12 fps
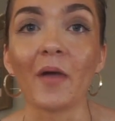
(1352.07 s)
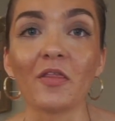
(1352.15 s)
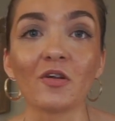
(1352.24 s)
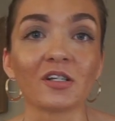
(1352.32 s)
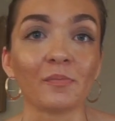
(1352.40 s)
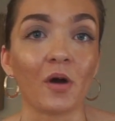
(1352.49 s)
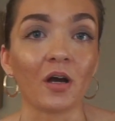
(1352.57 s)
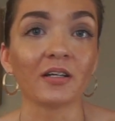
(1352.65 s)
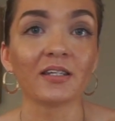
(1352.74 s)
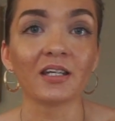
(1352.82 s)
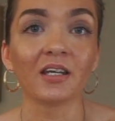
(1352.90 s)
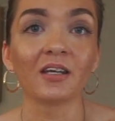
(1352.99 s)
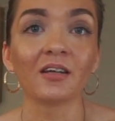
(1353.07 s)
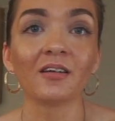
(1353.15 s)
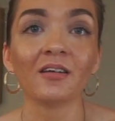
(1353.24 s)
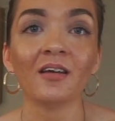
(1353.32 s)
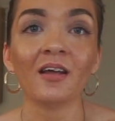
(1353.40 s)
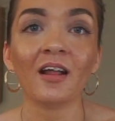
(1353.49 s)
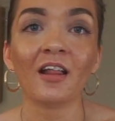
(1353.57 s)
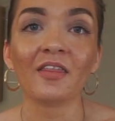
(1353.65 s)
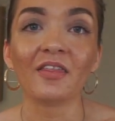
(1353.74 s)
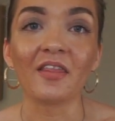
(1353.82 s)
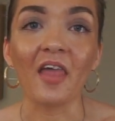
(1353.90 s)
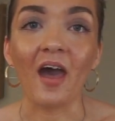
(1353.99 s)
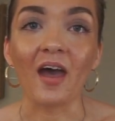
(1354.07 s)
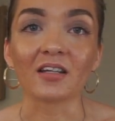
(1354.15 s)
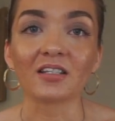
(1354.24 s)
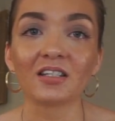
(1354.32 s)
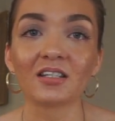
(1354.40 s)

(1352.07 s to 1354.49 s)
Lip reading: There's a bar scene that